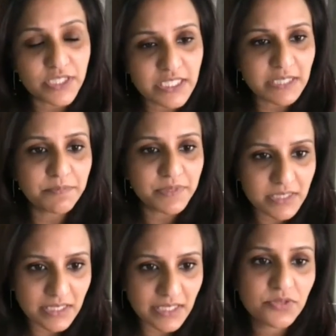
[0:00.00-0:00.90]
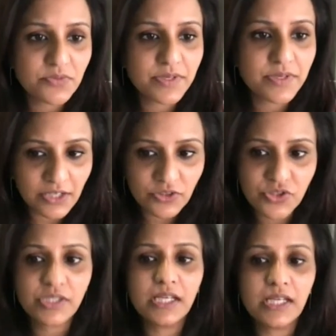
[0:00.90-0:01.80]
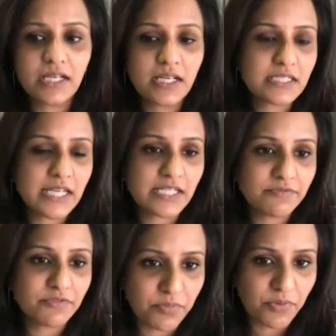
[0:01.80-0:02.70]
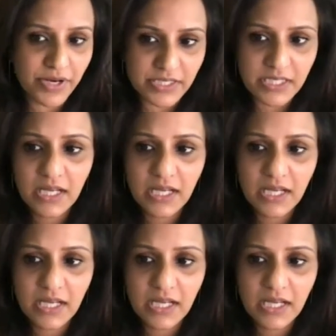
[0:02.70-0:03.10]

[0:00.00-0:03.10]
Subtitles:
40% reduction in our data footprint,